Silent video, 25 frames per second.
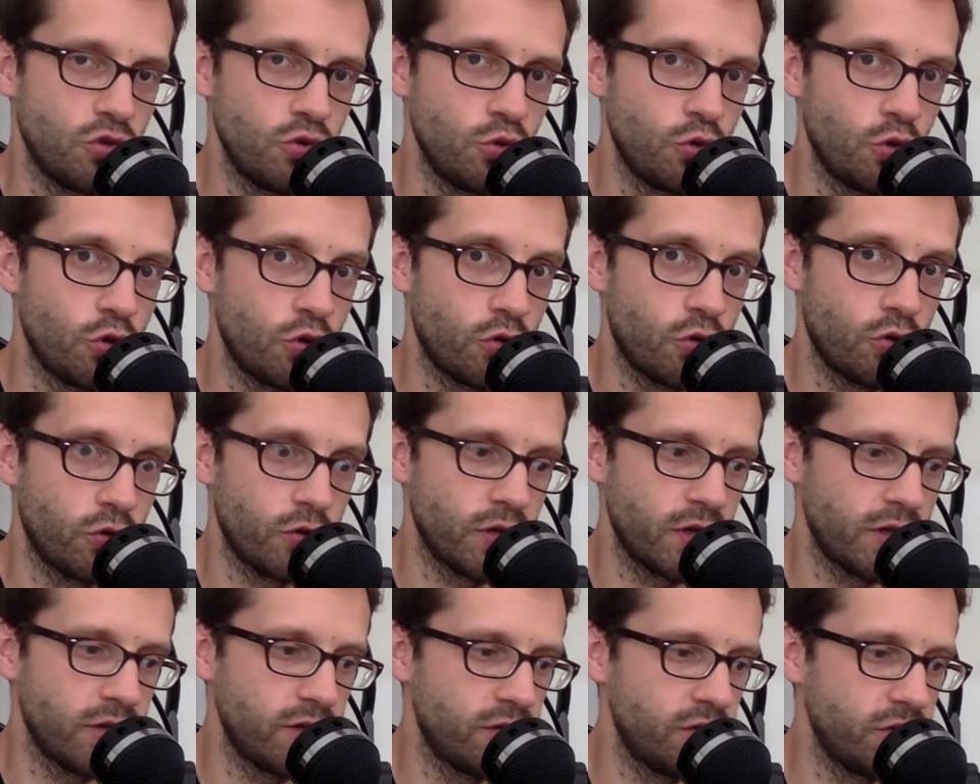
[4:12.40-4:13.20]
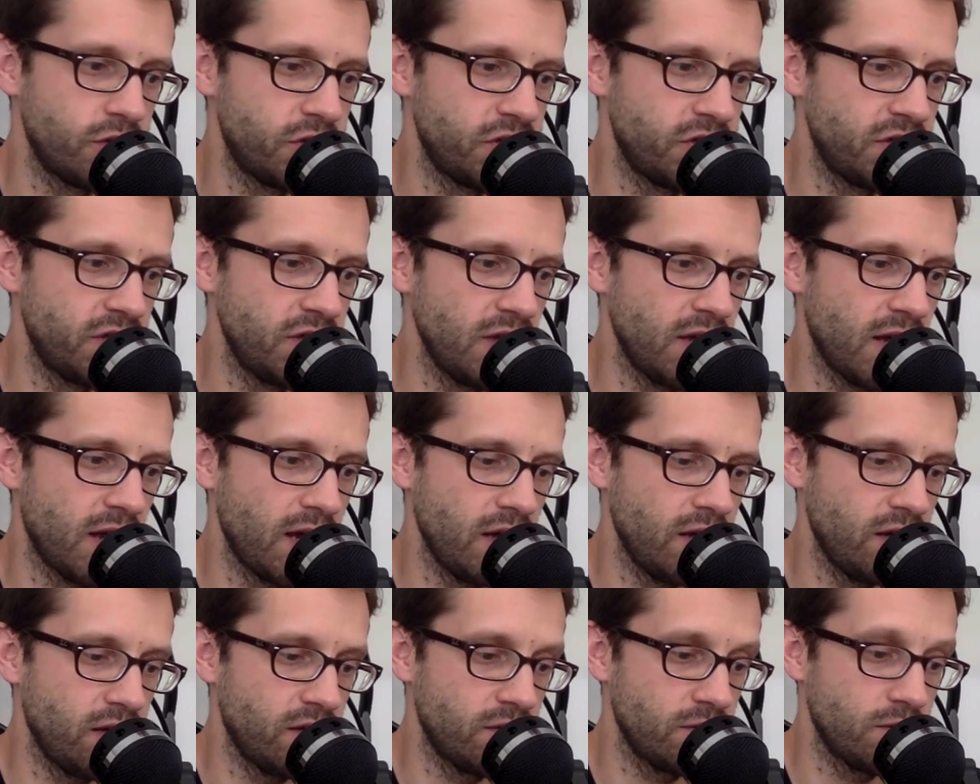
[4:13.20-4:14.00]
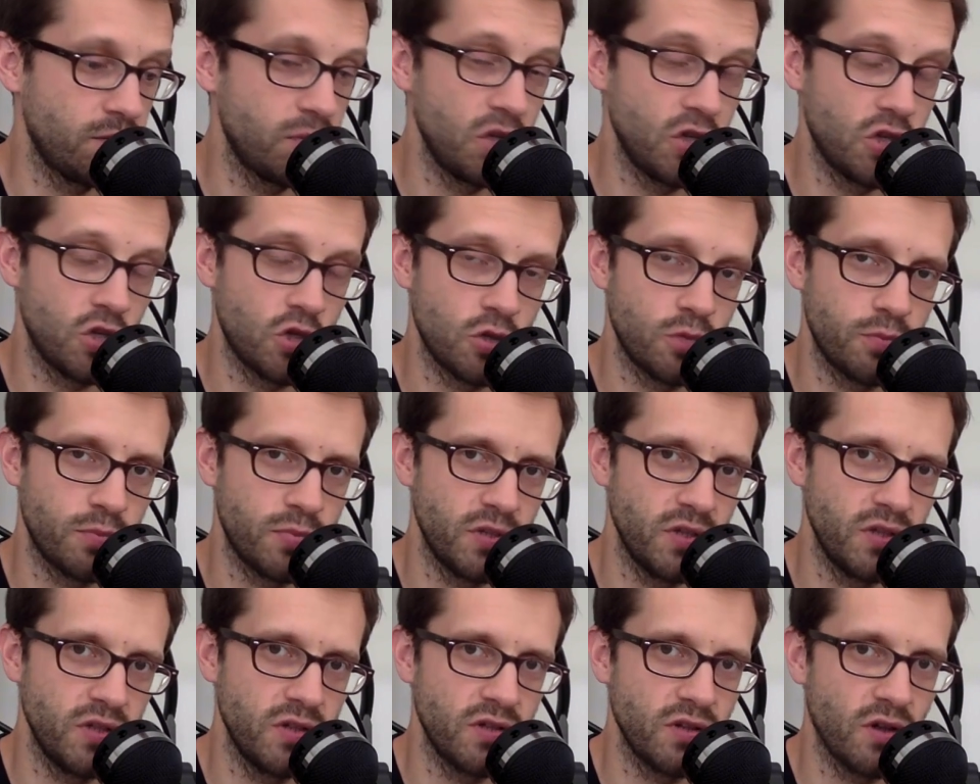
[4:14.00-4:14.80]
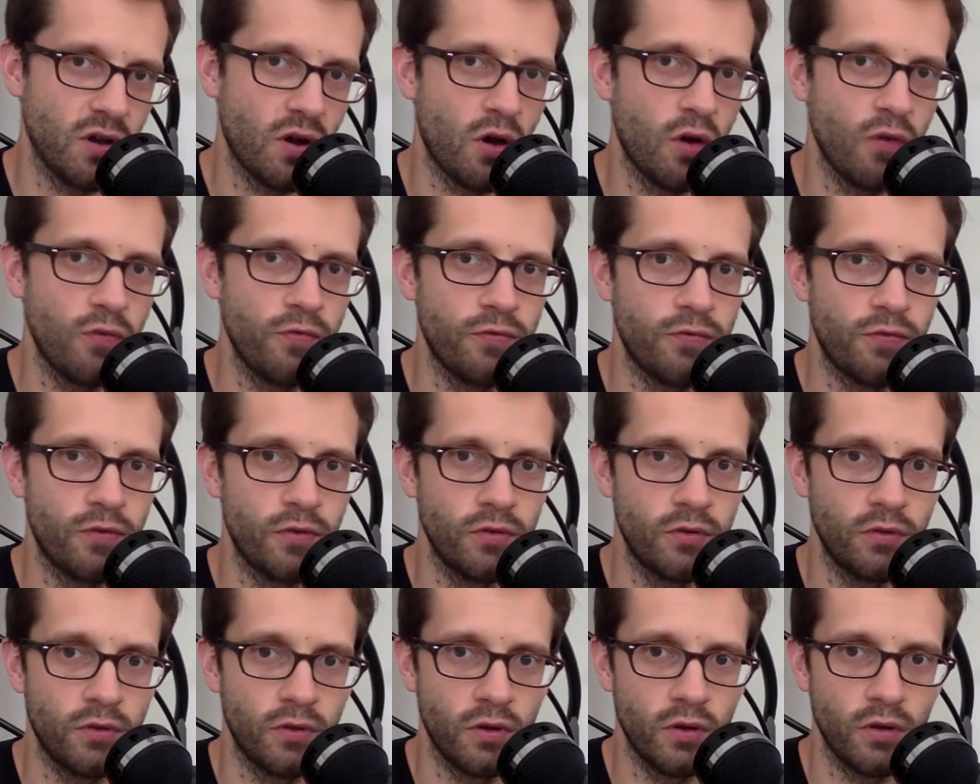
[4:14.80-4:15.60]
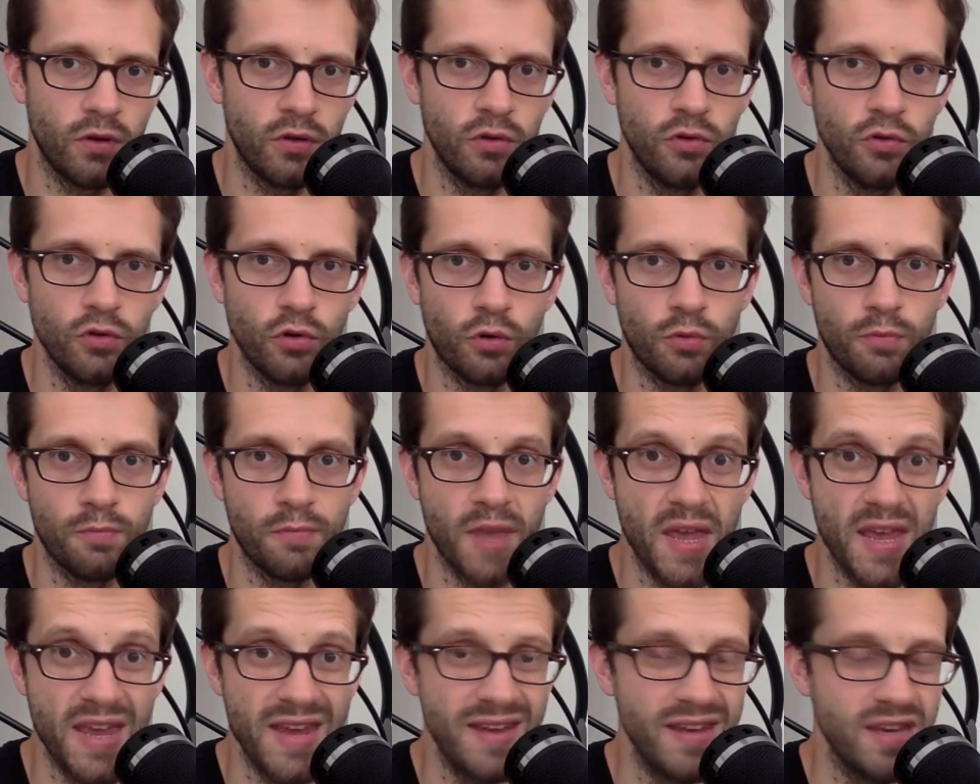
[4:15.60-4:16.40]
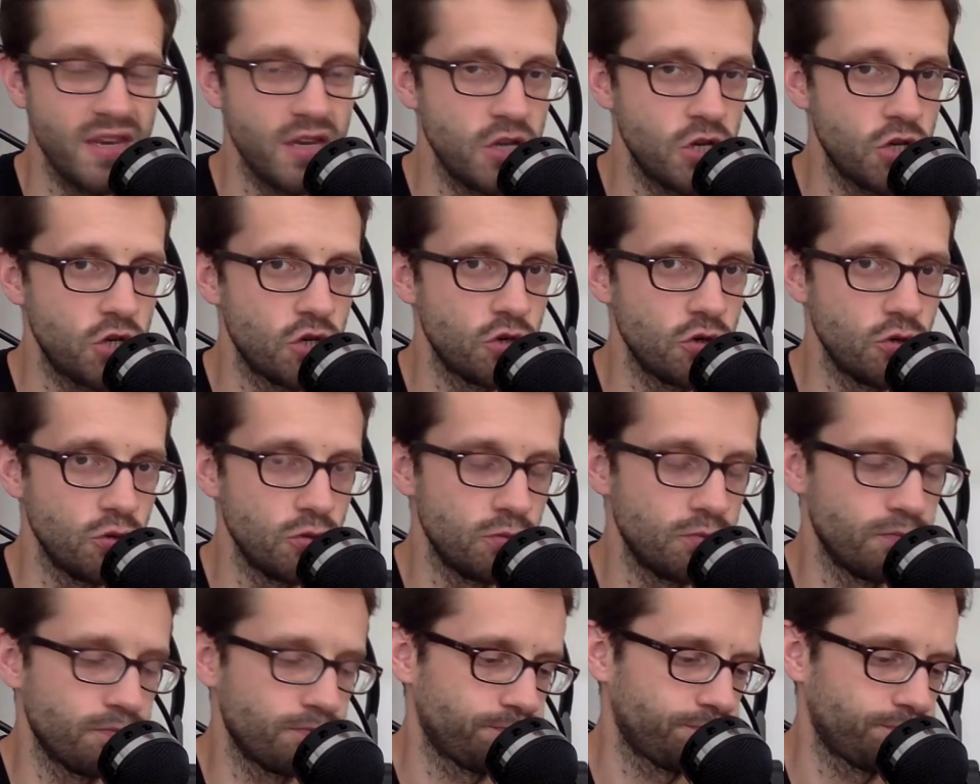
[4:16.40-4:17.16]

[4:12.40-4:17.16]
you know that the c8 bishop is often your main issue